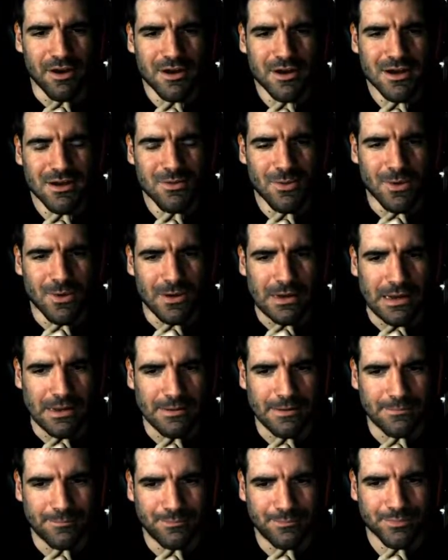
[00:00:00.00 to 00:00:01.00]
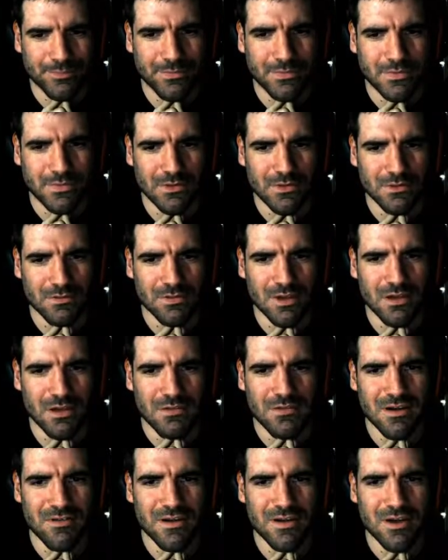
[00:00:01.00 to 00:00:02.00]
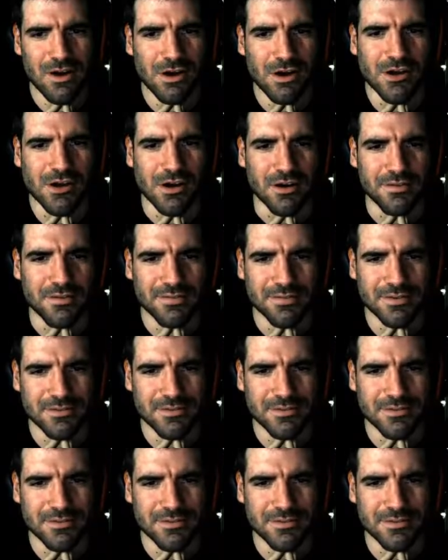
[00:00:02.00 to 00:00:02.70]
I don't know why. Seems very on and off.